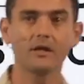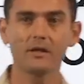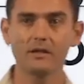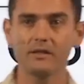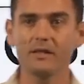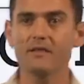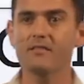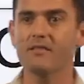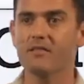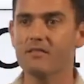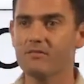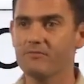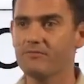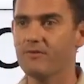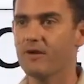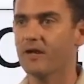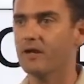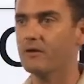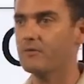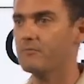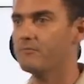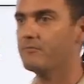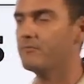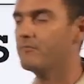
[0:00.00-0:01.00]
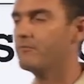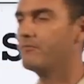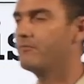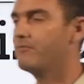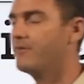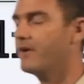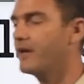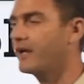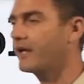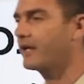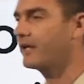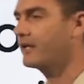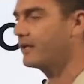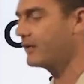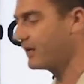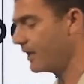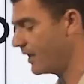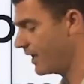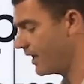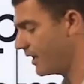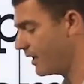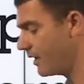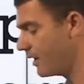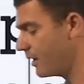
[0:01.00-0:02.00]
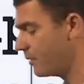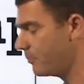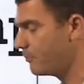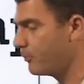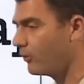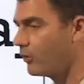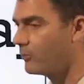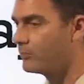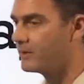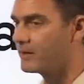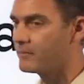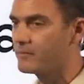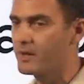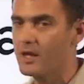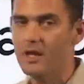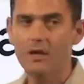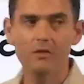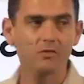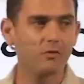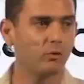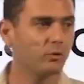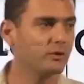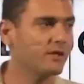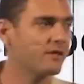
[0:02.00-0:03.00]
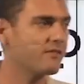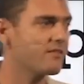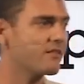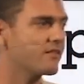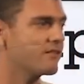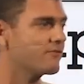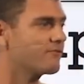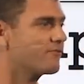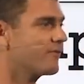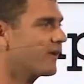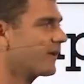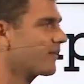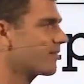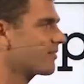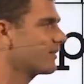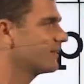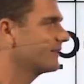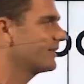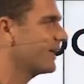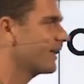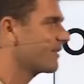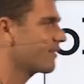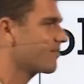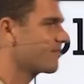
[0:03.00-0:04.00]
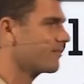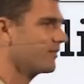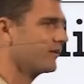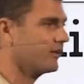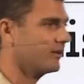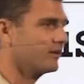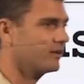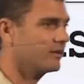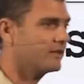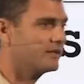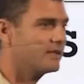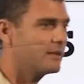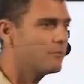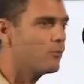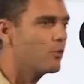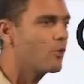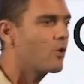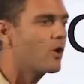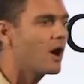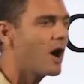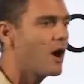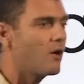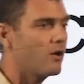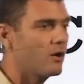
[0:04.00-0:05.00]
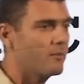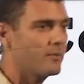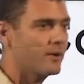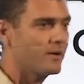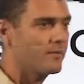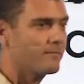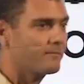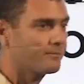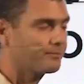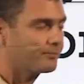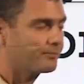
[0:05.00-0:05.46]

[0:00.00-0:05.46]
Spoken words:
This is very a problem. So this is the first dancer, the mukawama.